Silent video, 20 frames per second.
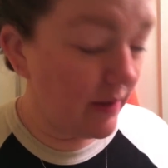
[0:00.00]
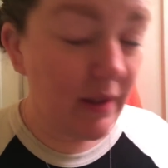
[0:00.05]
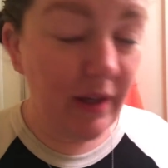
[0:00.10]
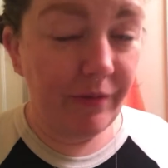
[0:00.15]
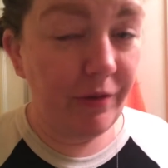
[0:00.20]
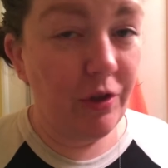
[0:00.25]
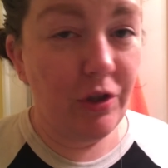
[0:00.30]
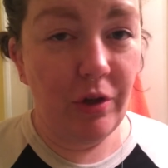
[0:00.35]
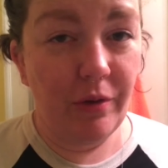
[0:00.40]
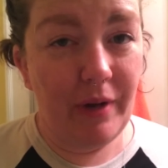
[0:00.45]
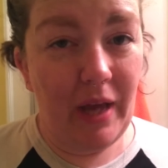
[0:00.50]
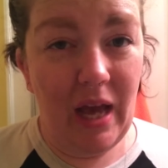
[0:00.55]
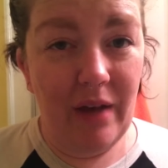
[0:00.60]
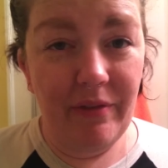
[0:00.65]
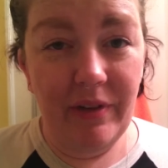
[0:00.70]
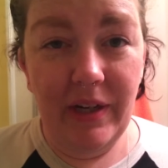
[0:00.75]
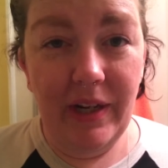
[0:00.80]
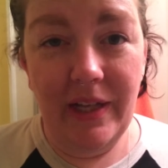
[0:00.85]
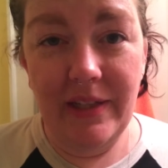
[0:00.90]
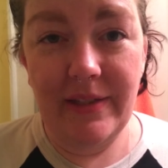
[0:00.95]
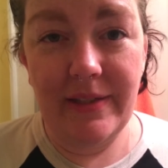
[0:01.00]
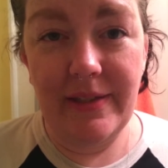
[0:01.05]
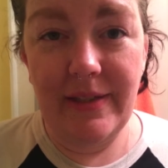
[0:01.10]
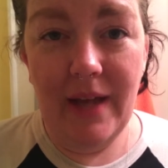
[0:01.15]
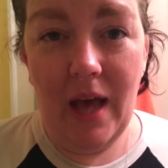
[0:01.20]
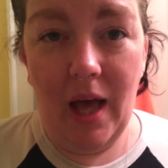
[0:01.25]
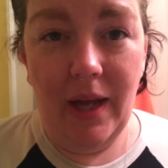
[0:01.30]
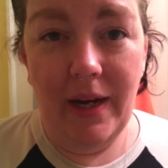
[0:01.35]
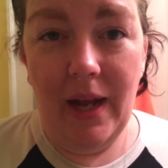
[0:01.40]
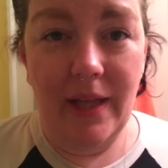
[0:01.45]
If you don't have it, it's
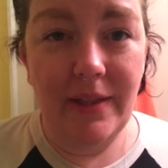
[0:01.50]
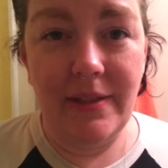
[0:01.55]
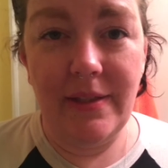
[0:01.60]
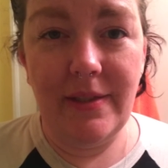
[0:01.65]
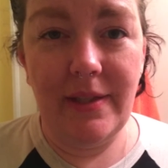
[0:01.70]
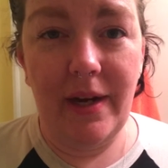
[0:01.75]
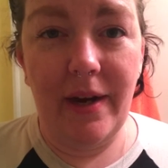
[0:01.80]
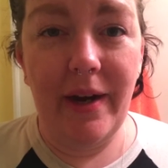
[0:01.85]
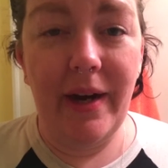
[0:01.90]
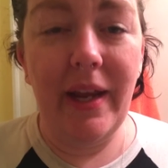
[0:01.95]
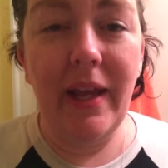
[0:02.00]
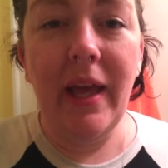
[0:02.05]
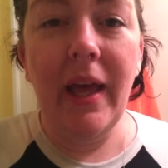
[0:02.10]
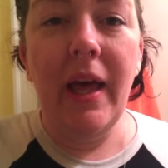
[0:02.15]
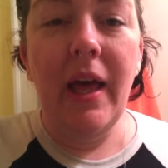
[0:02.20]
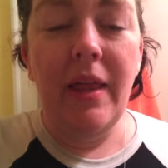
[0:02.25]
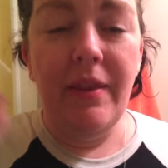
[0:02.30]
not necessary.